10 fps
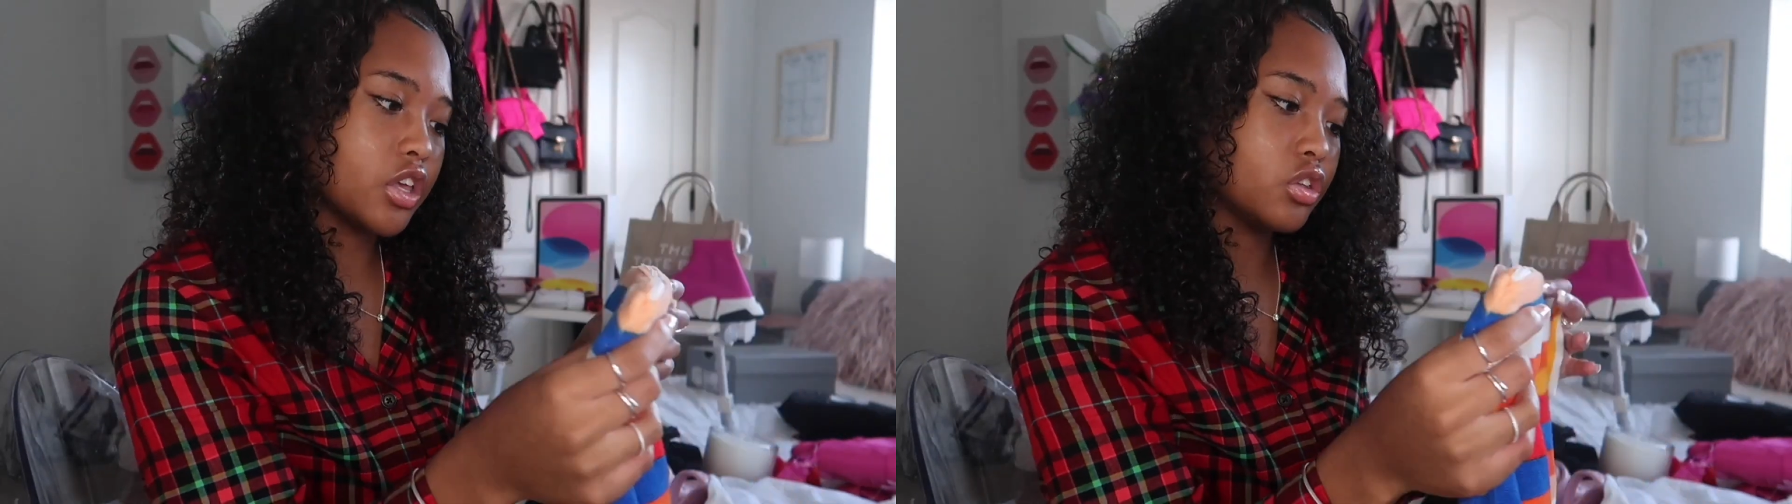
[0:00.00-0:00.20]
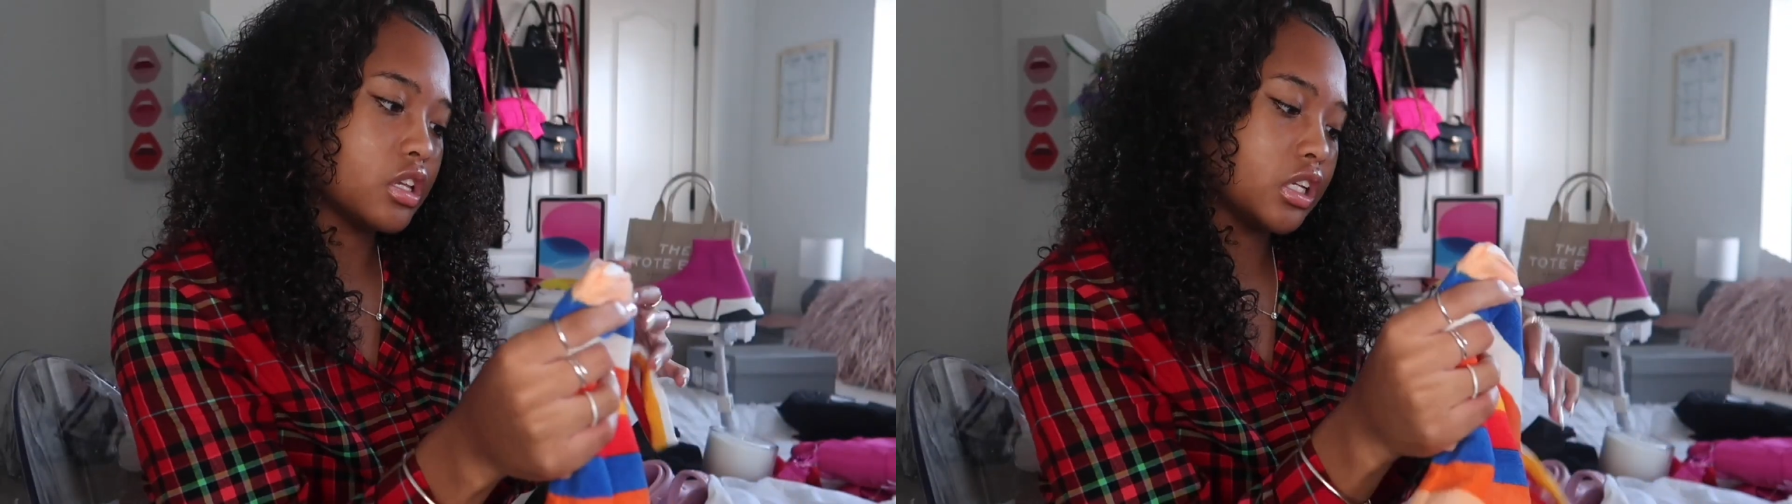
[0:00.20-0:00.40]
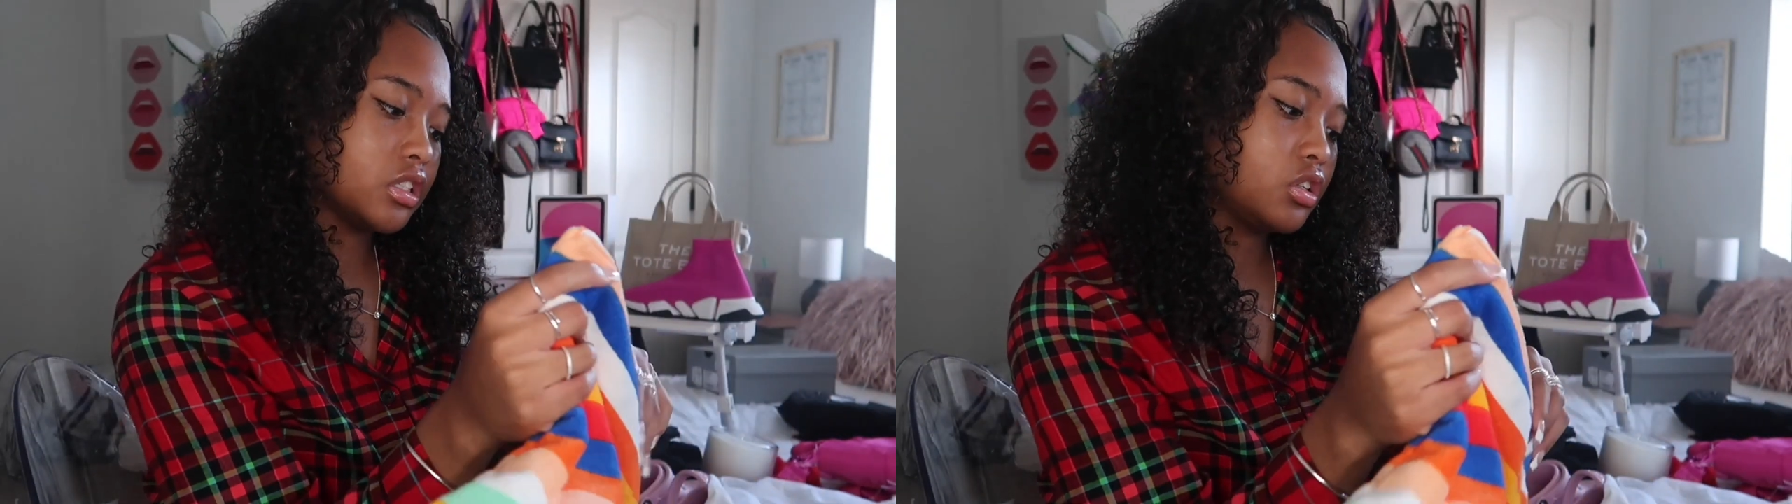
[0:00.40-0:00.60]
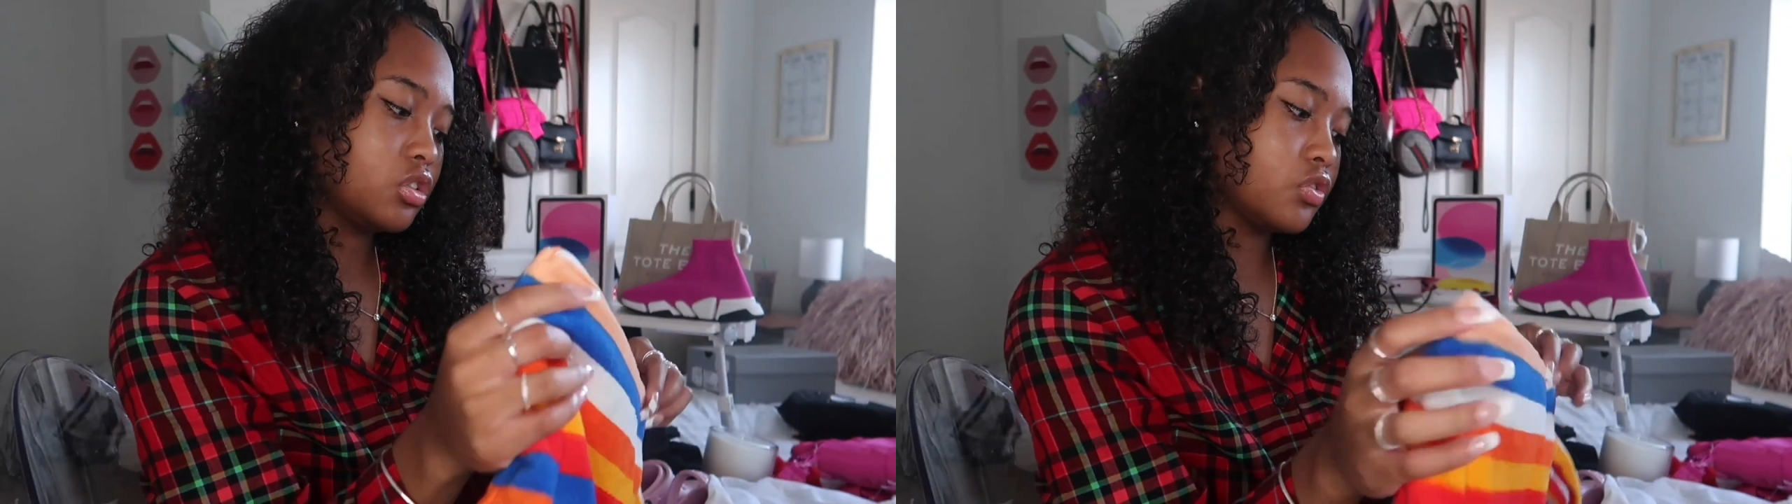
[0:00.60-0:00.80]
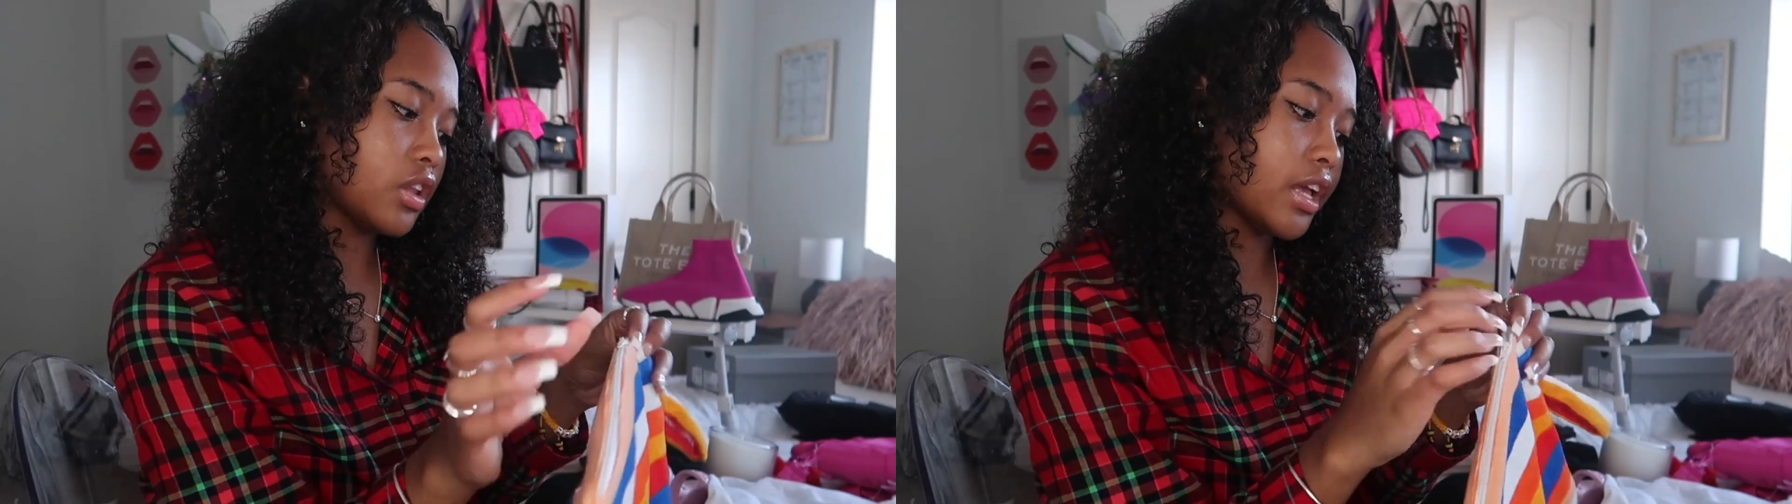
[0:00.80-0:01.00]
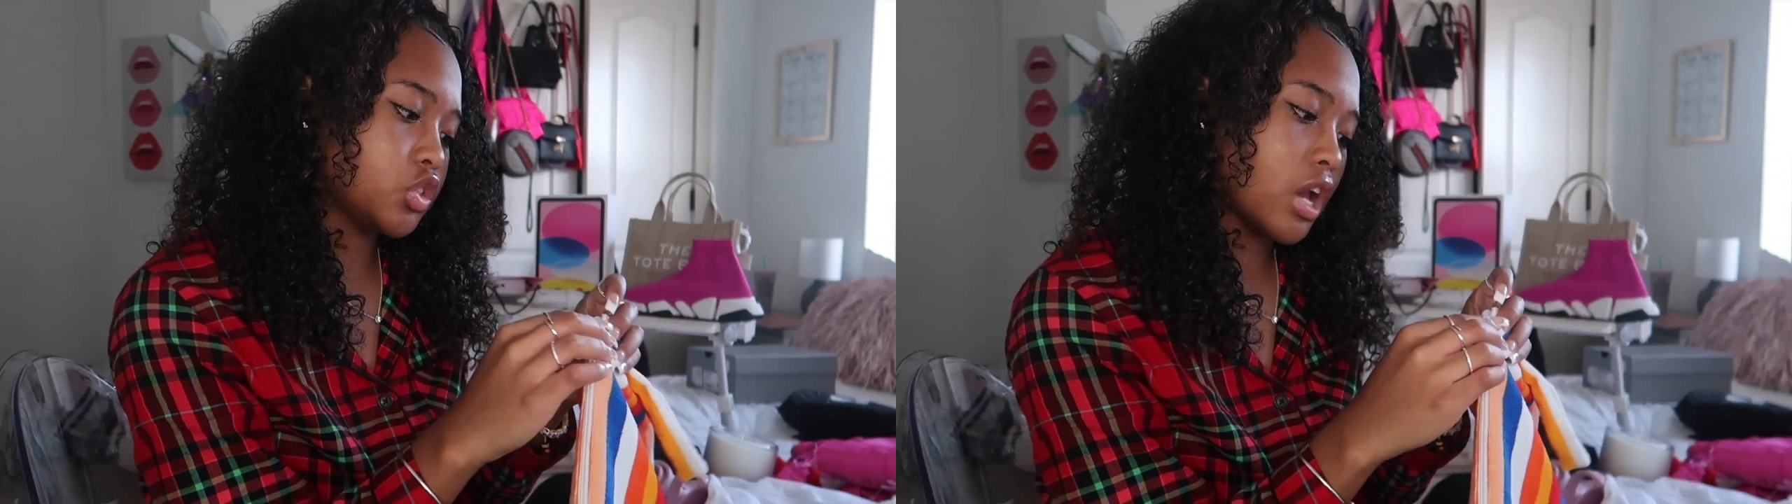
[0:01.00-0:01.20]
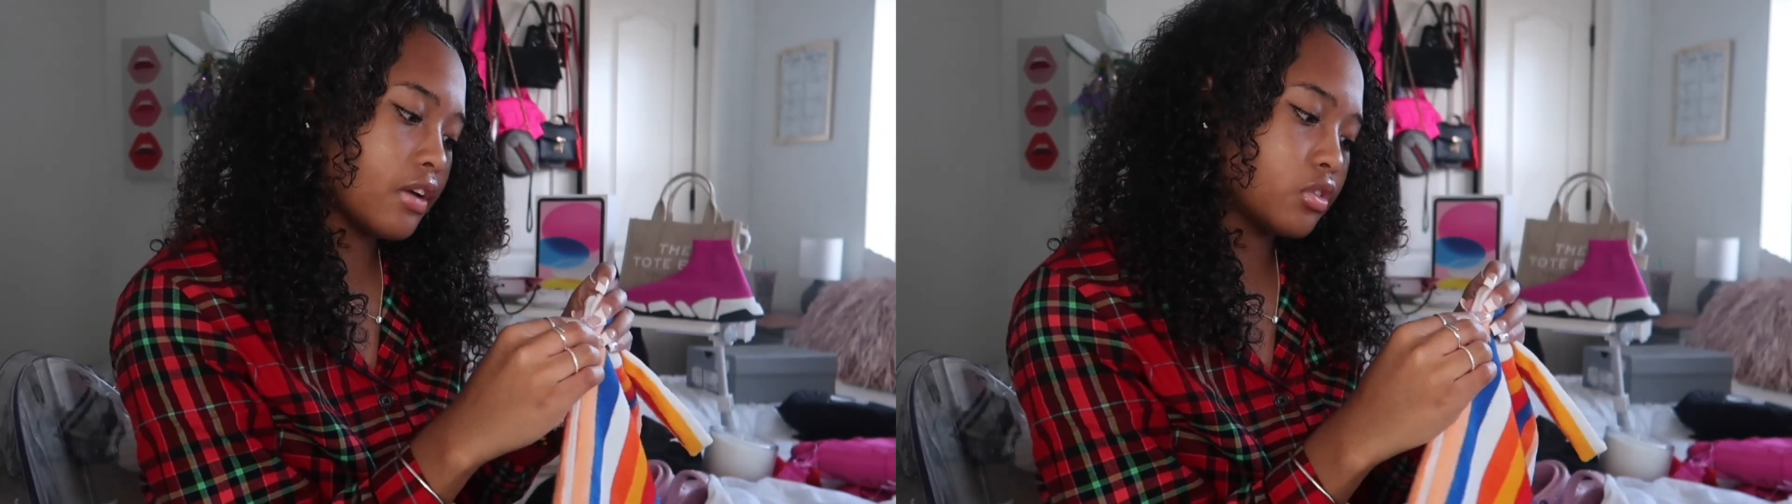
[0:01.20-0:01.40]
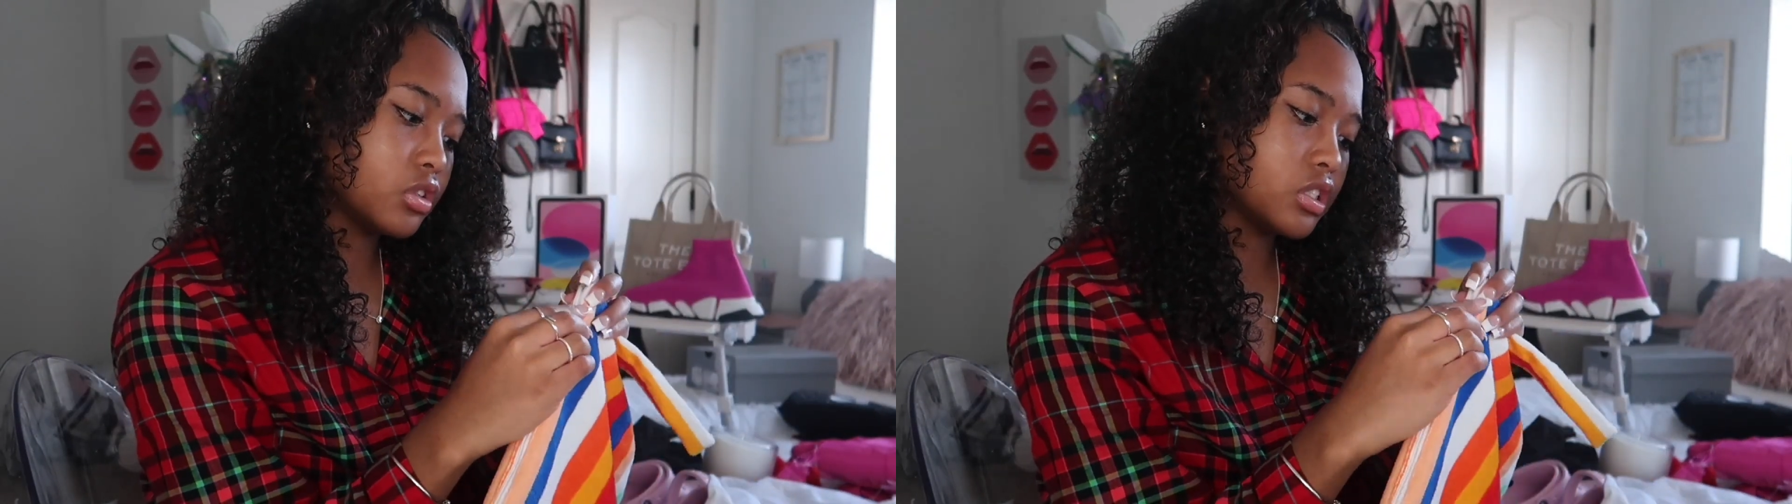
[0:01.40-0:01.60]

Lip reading: can like use for like travel,